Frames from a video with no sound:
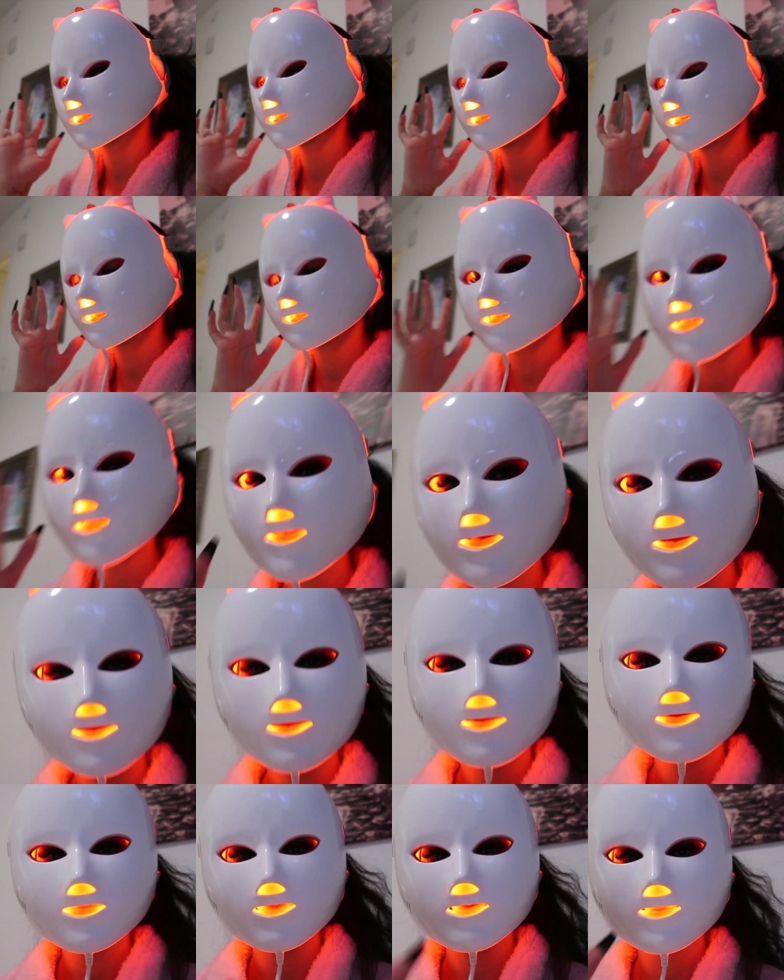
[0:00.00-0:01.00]
So this is
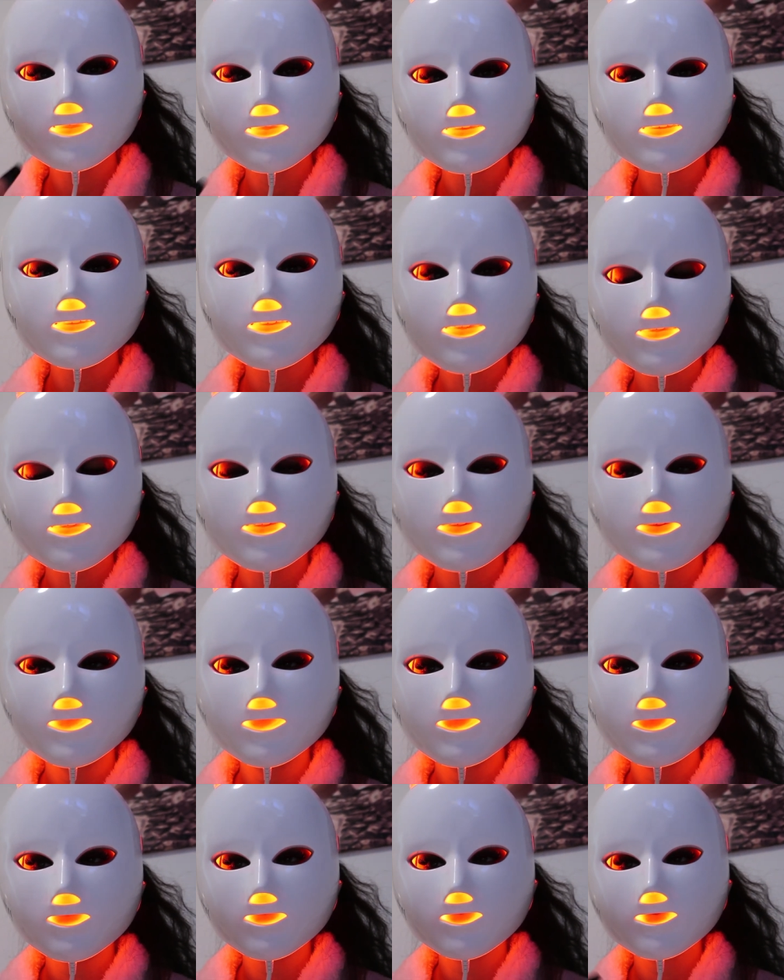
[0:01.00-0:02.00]
called LED
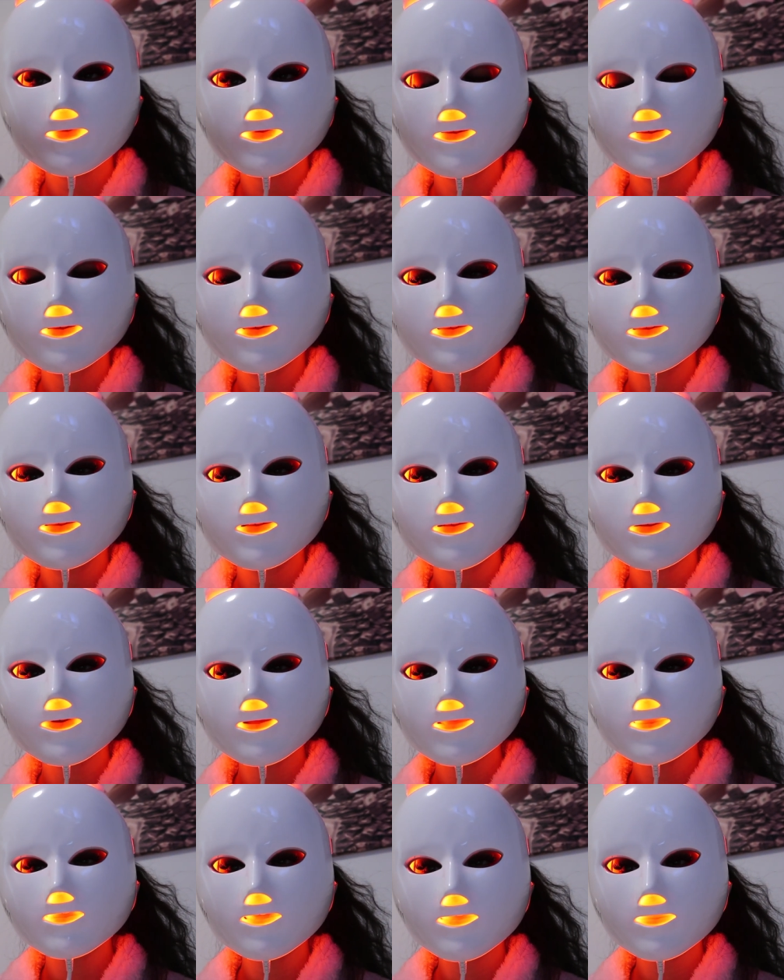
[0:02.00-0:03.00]

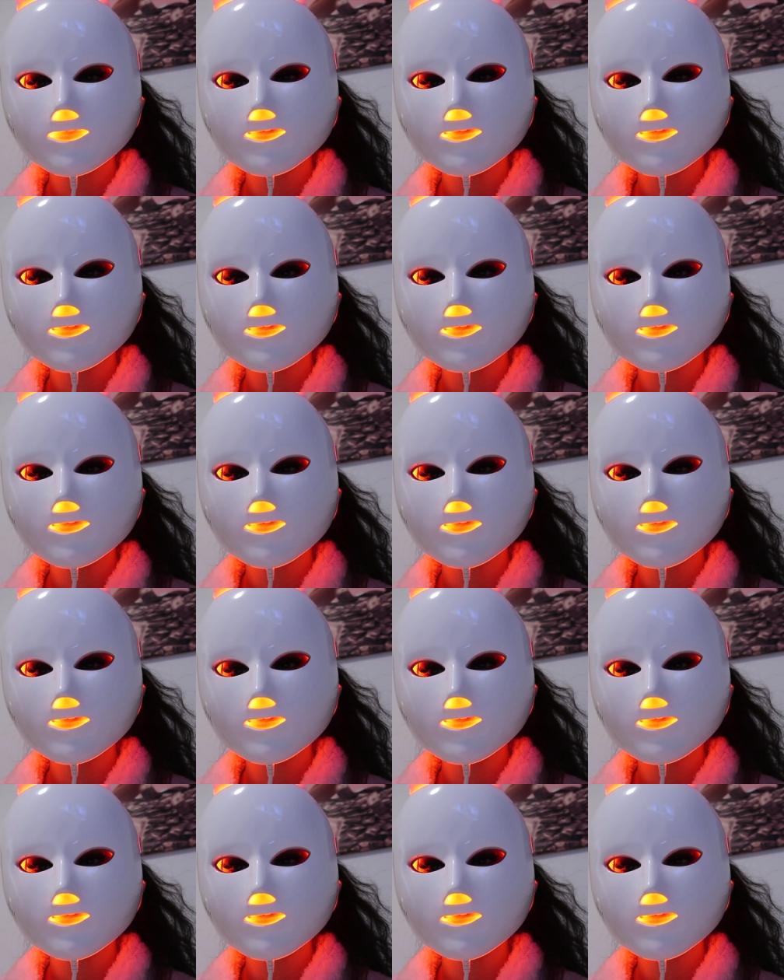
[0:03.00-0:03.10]
red light